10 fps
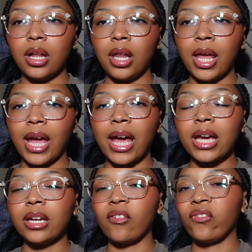like, I
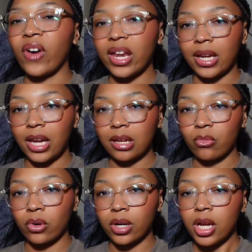couldn't find it
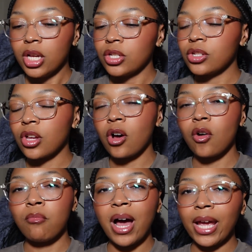anymore.
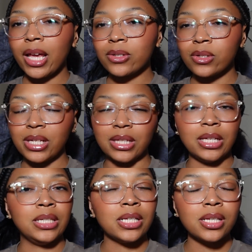So my guess was that
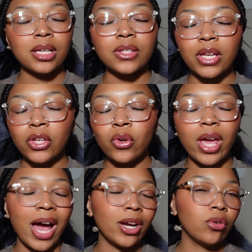they discontinued
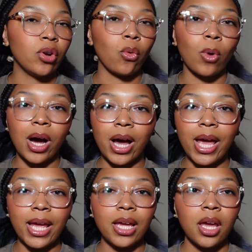it. I don't know
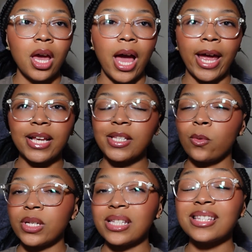why. I guess it
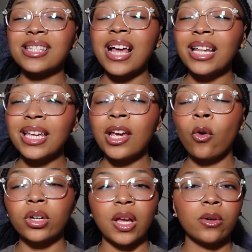wasn't selling,
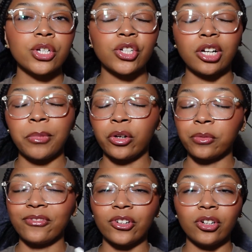or they were just trying to make
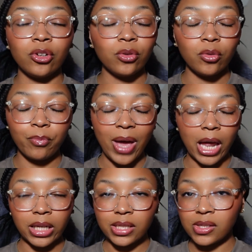room for new
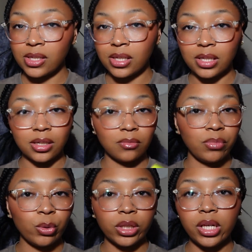palettes to
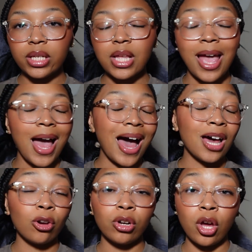be released.
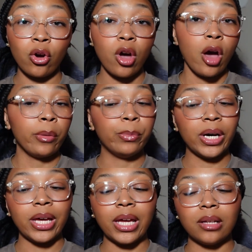I don't know,
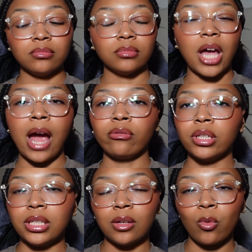but I
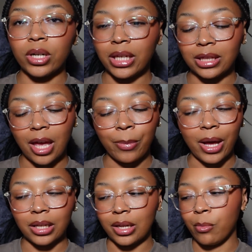really did want to get that
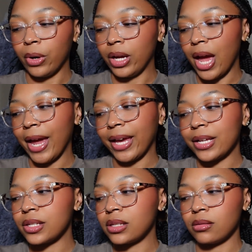palette, but I
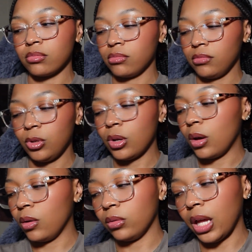guess, you
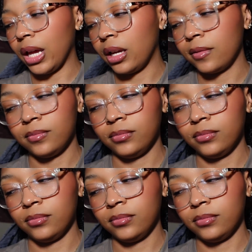know, like,